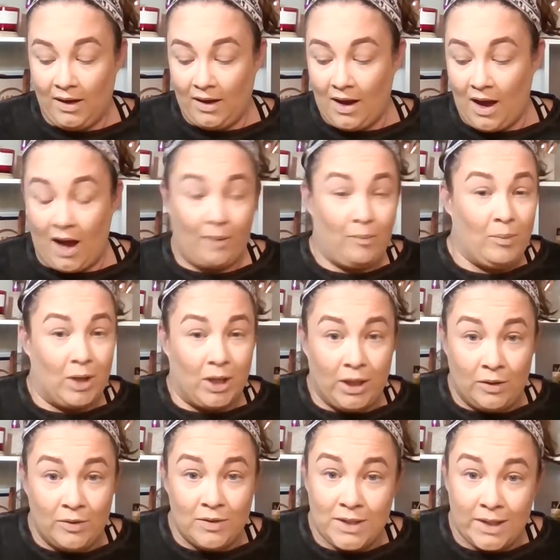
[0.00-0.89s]
I'm going to
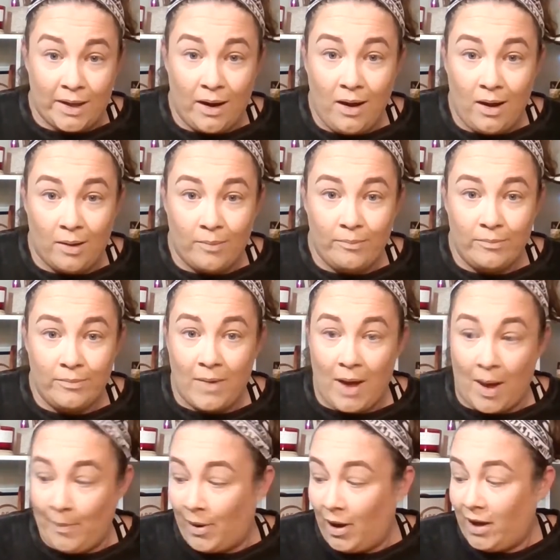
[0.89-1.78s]
use it up. I
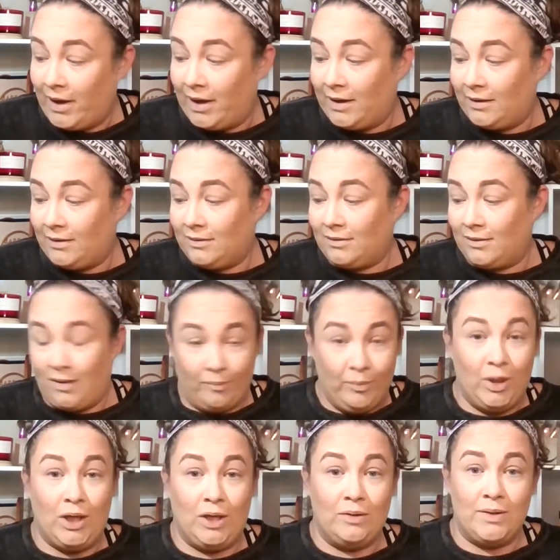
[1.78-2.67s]
bought it. I'm
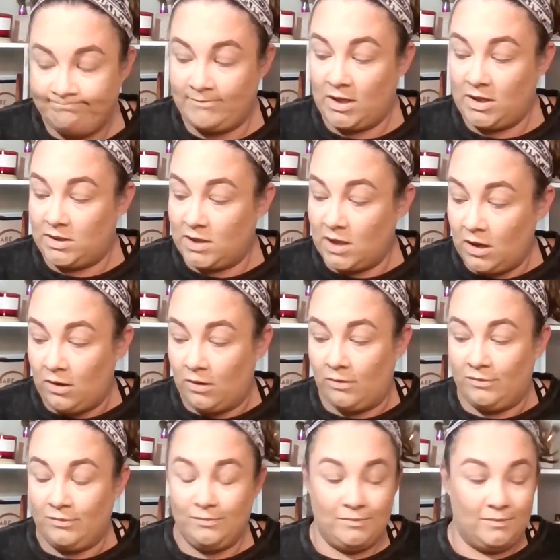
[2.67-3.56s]
going to use it.
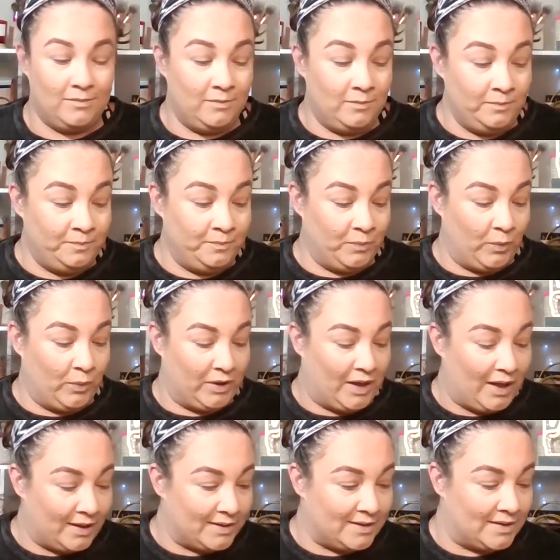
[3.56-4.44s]
So with
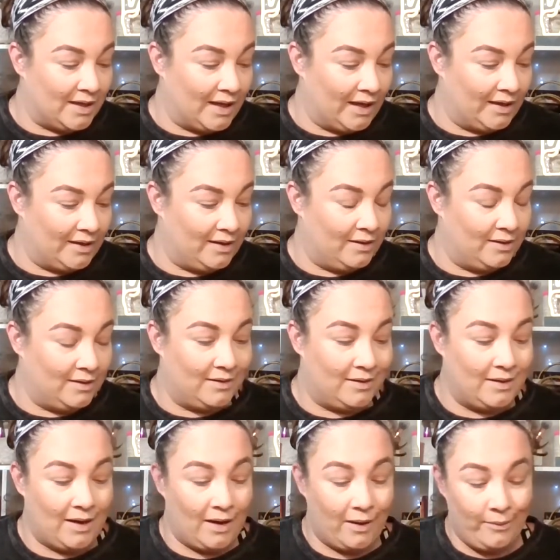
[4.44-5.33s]
that said,
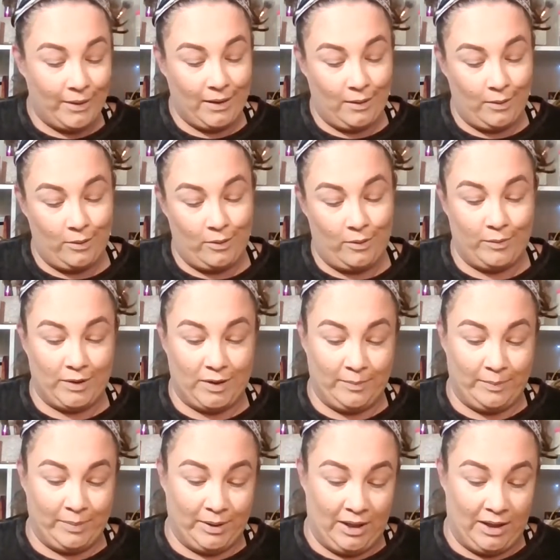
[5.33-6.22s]
now we can go on with the
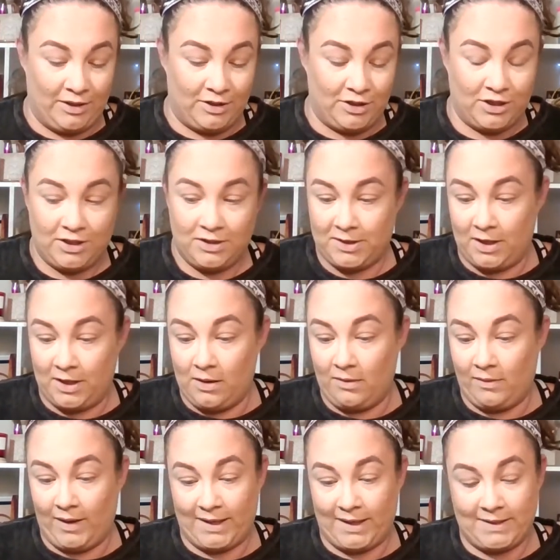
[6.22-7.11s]
blush. So
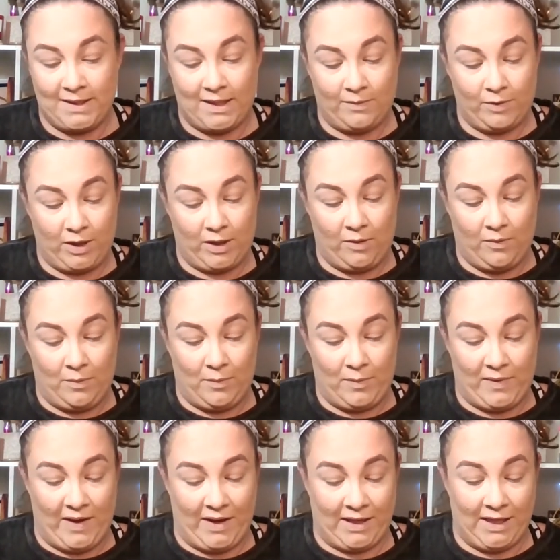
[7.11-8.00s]
like I said, I want to go on with
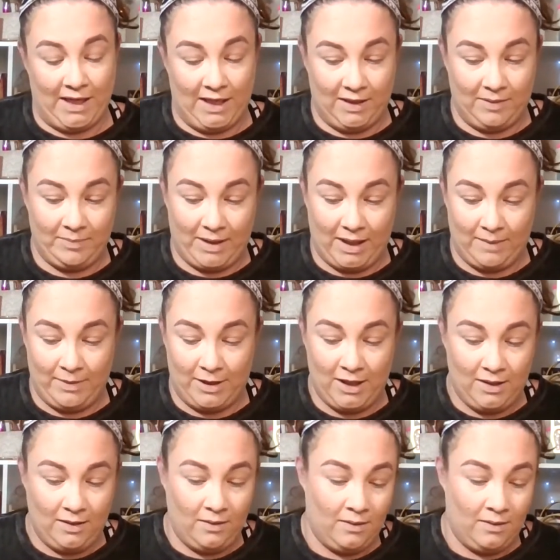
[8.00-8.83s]
that Kitten Baby.